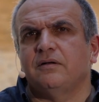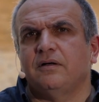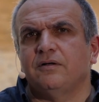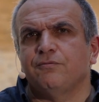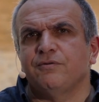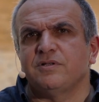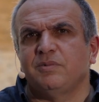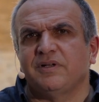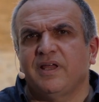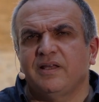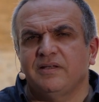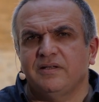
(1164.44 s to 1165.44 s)
reasonable
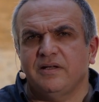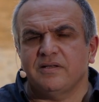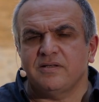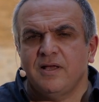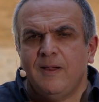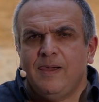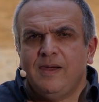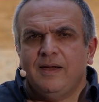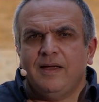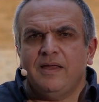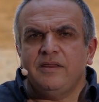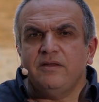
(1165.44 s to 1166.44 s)
candidates.
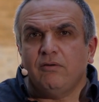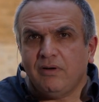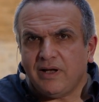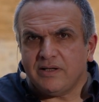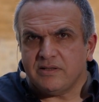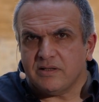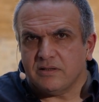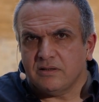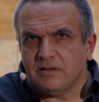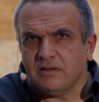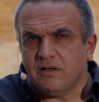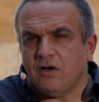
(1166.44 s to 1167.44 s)
And the whole
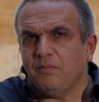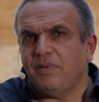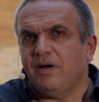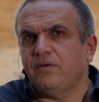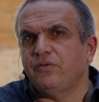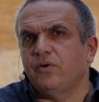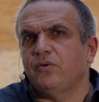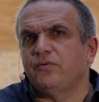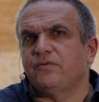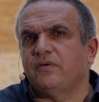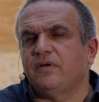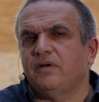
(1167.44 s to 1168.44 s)
idea about
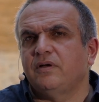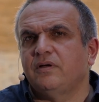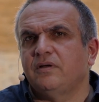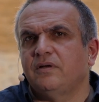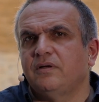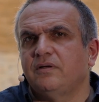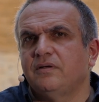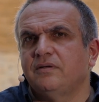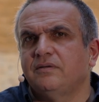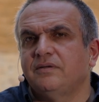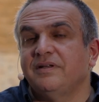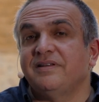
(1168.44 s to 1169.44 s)
those
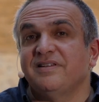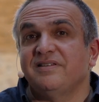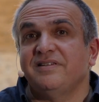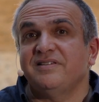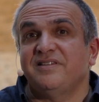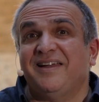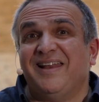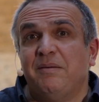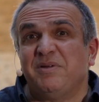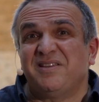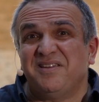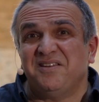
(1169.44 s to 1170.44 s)
these
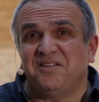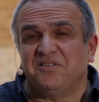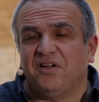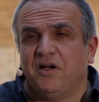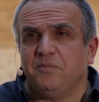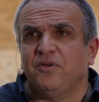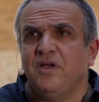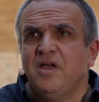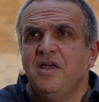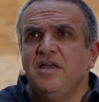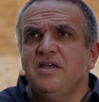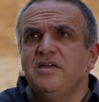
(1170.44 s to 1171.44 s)
dynamic data types
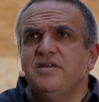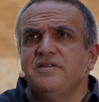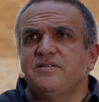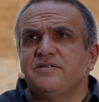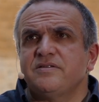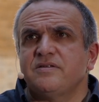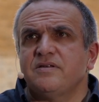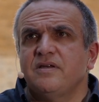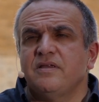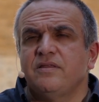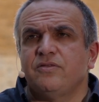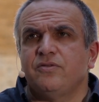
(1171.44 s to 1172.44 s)
is
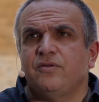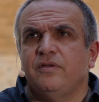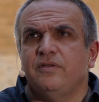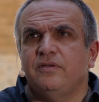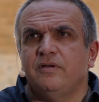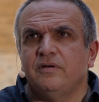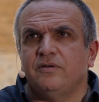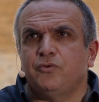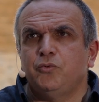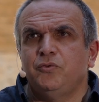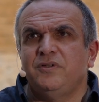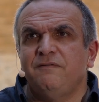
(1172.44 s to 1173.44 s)

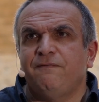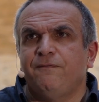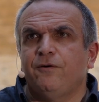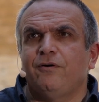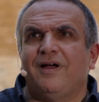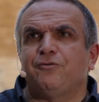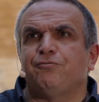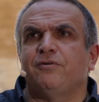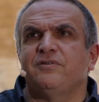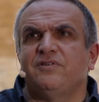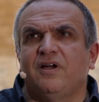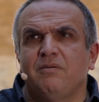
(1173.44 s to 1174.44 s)
to defer at
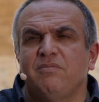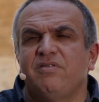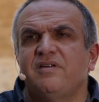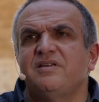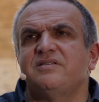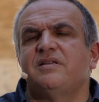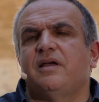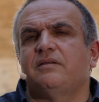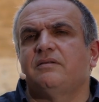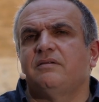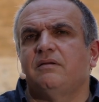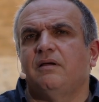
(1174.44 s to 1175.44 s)
runtime things
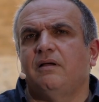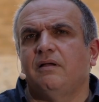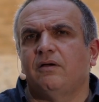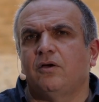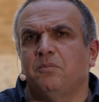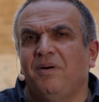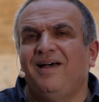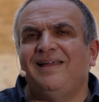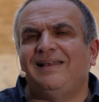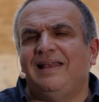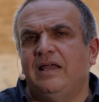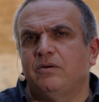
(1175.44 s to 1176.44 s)
that
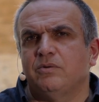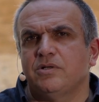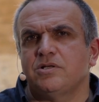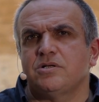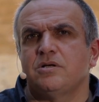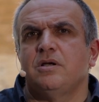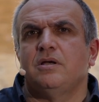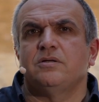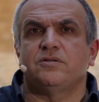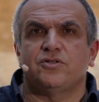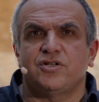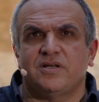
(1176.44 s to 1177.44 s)
compiled language,
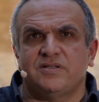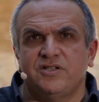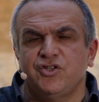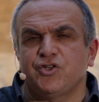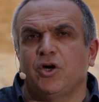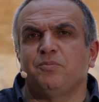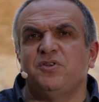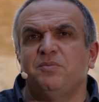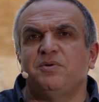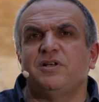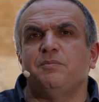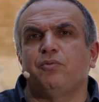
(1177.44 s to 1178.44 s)
such as C#,
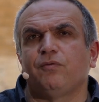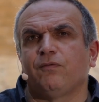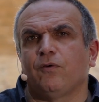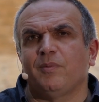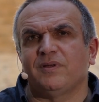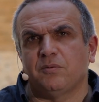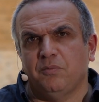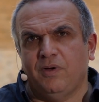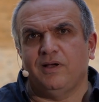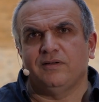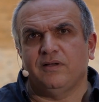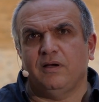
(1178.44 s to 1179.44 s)
typically perform at
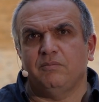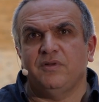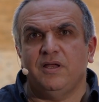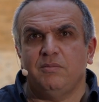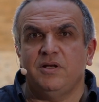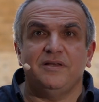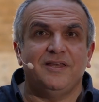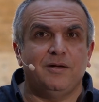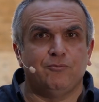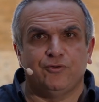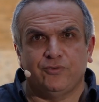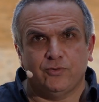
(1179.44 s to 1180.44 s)
compile time, namely
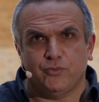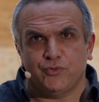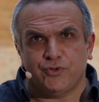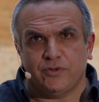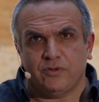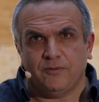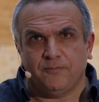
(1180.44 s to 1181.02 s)
name resolution.